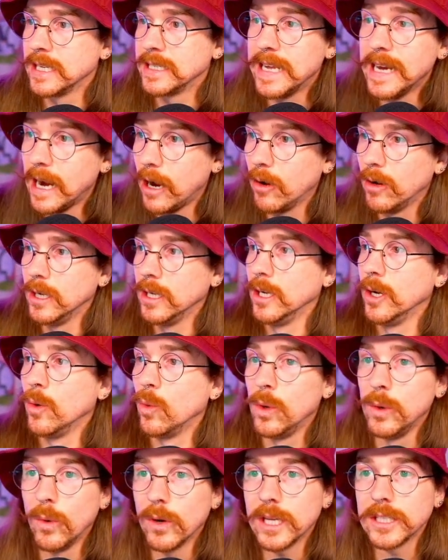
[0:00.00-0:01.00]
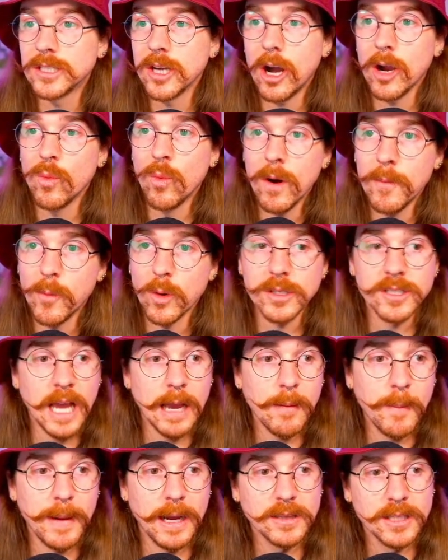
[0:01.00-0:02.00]
Now, we want to talk one more
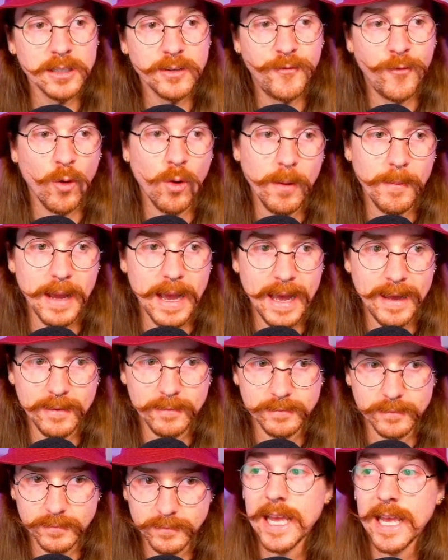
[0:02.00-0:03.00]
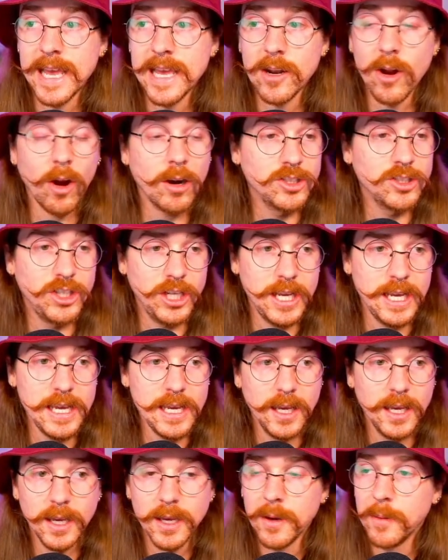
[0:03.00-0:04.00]
time about this format.
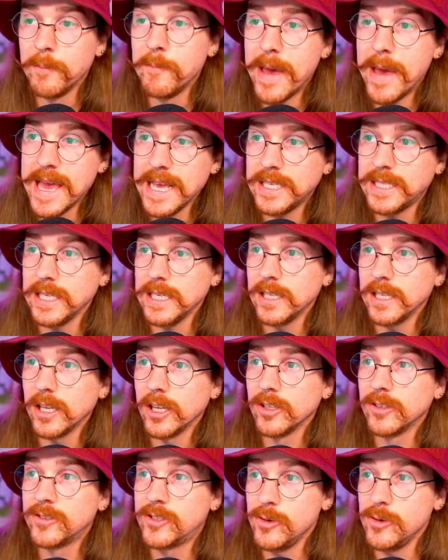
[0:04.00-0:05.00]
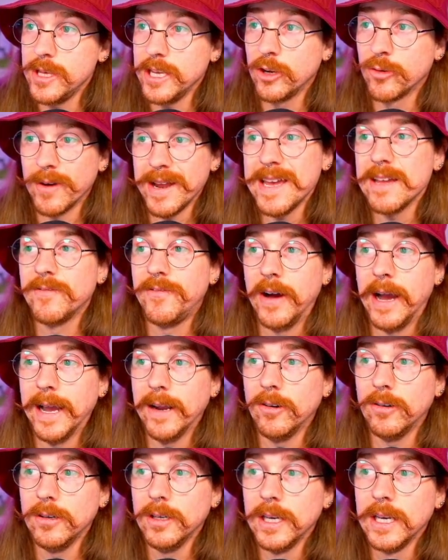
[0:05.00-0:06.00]
NRG makes it to the grand
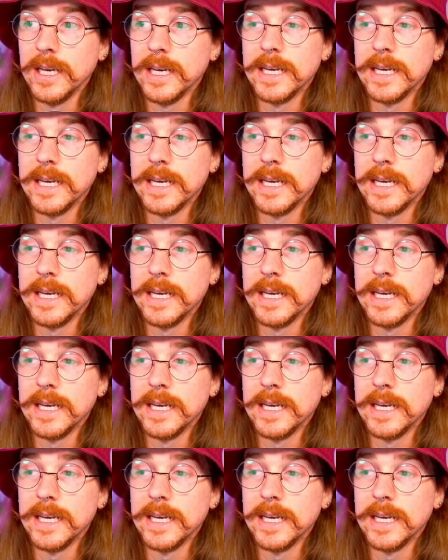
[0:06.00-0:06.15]
final